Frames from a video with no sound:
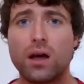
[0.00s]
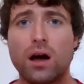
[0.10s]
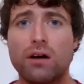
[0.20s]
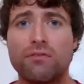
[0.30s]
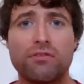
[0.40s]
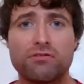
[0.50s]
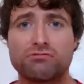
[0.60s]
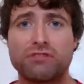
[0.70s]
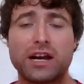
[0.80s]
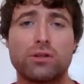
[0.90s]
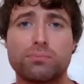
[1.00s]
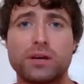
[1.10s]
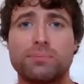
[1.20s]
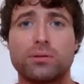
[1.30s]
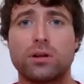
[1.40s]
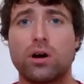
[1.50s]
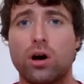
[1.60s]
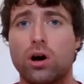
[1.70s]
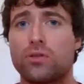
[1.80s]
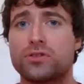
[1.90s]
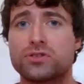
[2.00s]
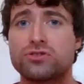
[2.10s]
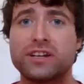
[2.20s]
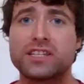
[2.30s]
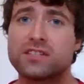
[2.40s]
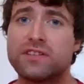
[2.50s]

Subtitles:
of regular people on the streets.